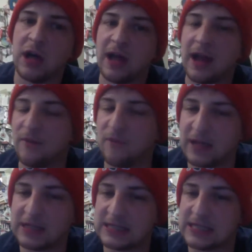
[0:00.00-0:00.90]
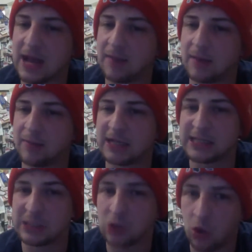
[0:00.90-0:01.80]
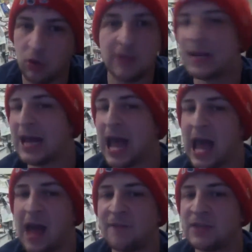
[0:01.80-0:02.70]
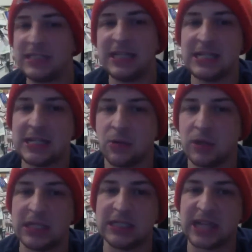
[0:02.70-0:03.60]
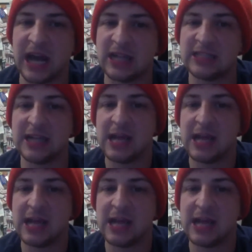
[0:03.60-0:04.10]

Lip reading: invest the time in it, because it's only been a half a season with these guys.